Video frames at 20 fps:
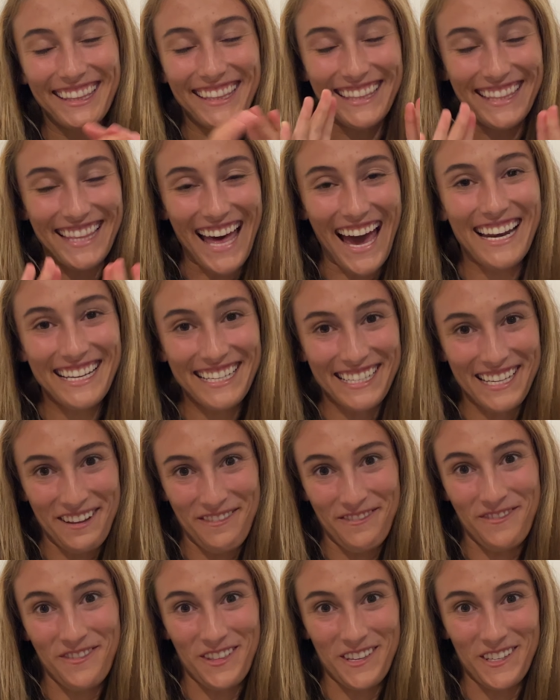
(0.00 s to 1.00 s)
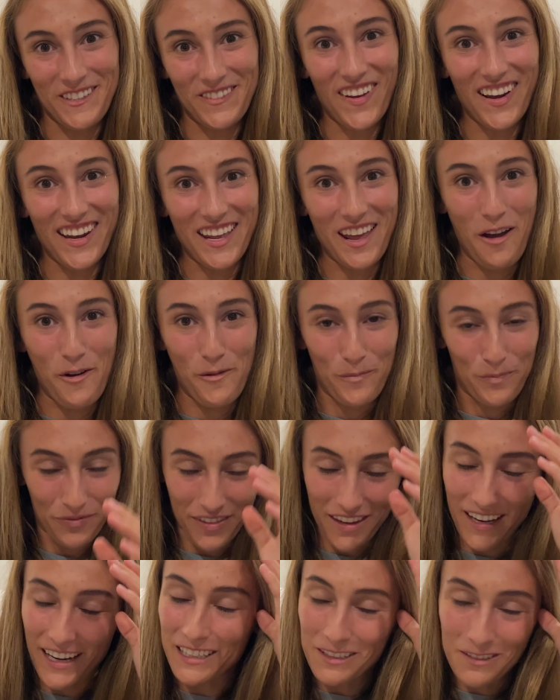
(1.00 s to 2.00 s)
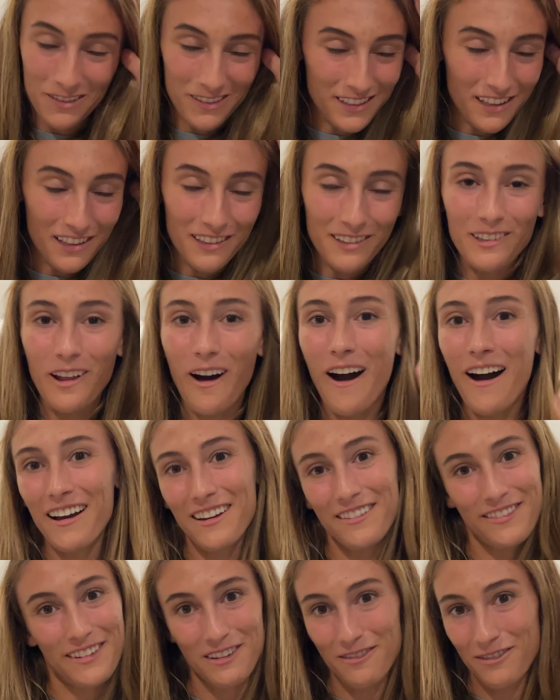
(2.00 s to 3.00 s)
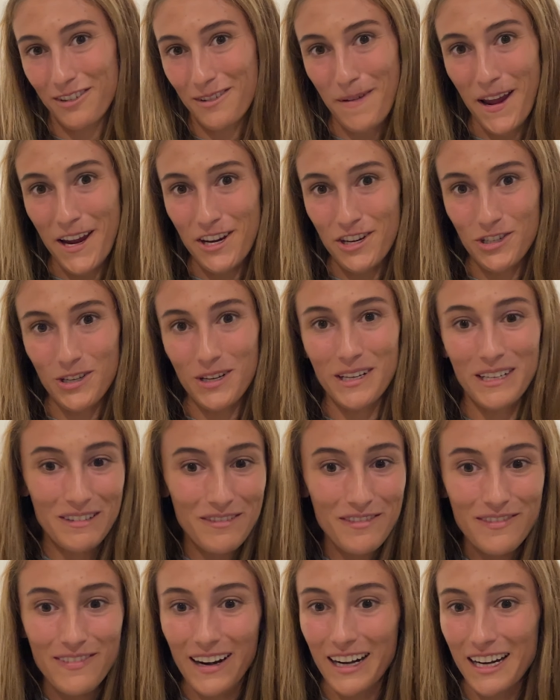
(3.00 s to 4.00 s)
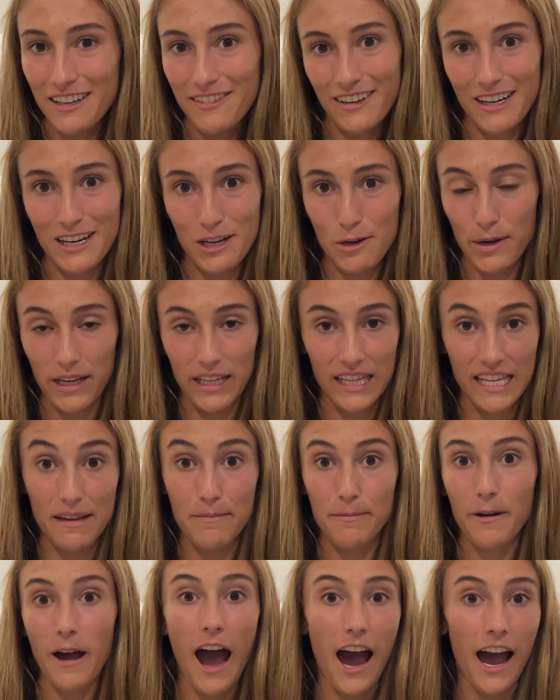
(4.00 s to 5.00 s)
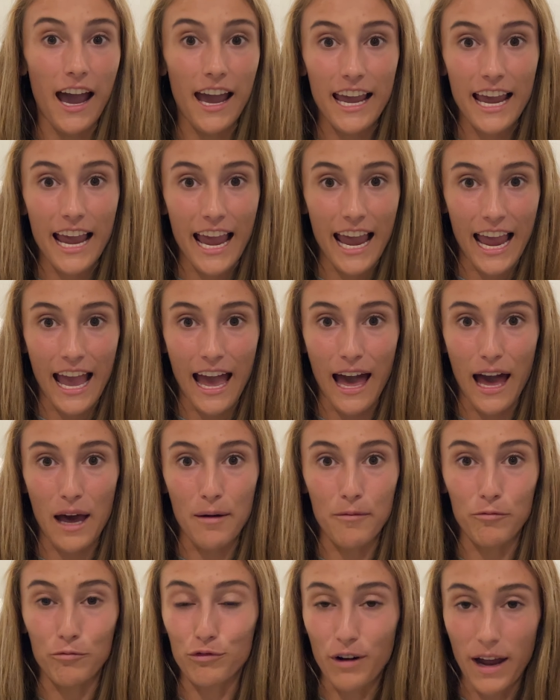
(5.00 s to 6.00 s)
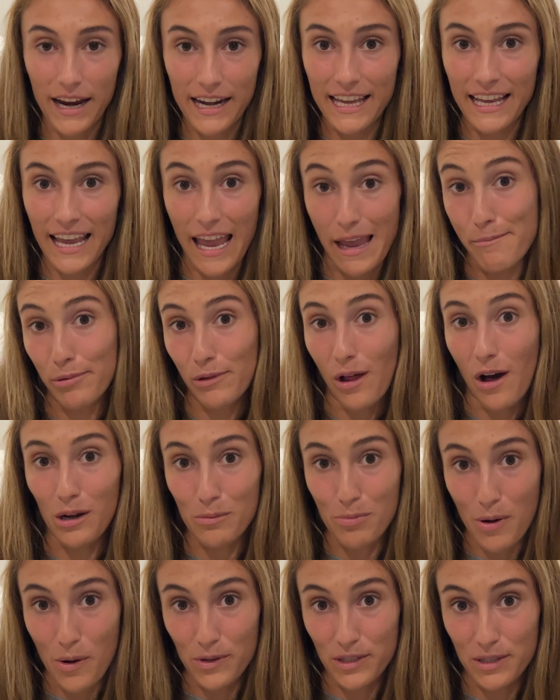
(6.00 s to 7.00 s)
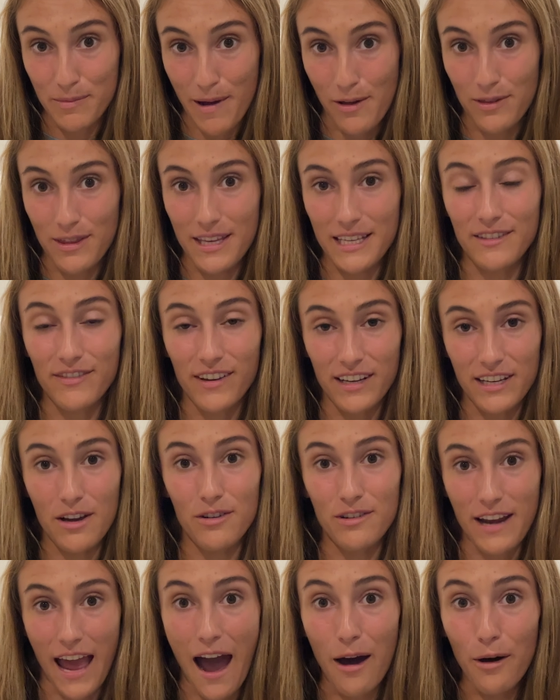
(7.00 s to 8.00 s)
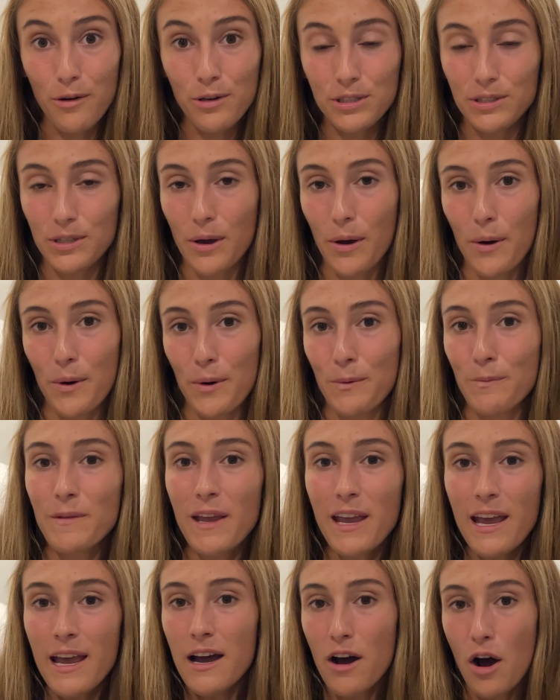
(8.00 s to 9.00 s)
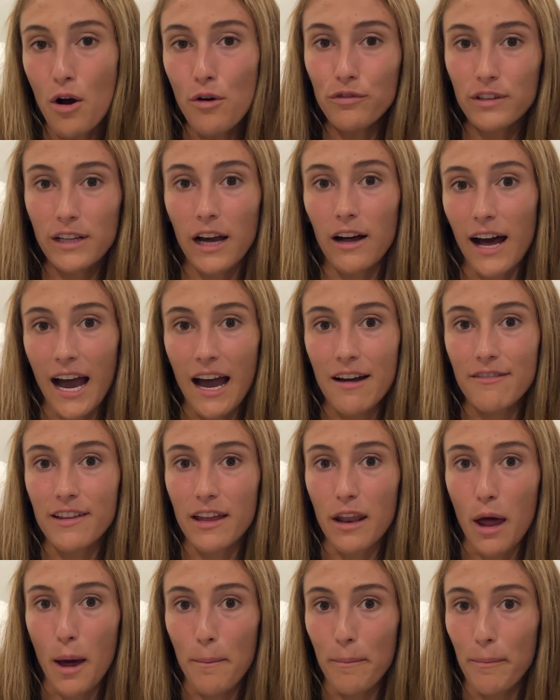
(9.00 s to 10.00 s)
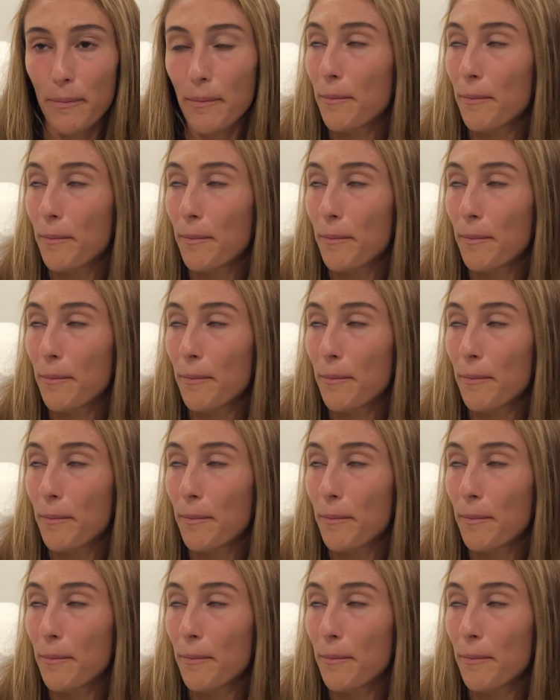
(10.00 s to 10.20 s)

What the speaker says: that is it for this video. I know it's a lot of information very, very quickly, but I am writing a blog post about this video now, so hopefully I'll have that up,